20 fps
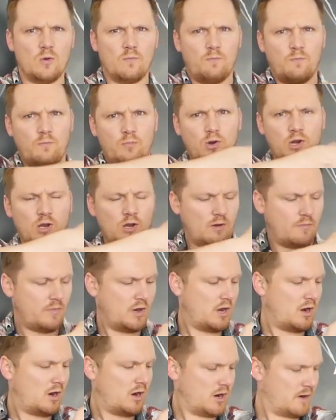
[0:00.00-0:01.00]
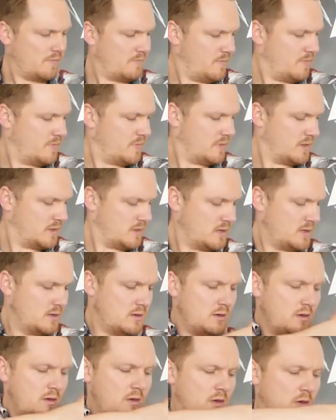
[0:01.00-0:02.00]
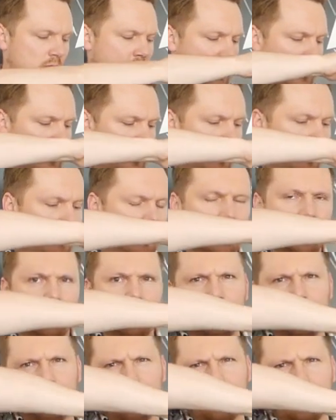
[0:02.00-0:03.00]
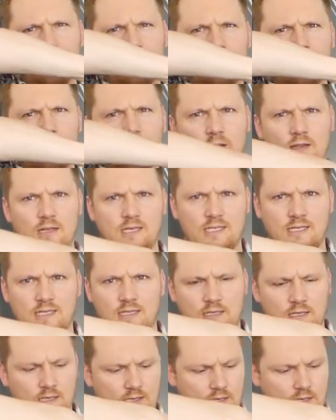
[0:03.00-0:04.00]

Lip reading: put it on my arm, and then this is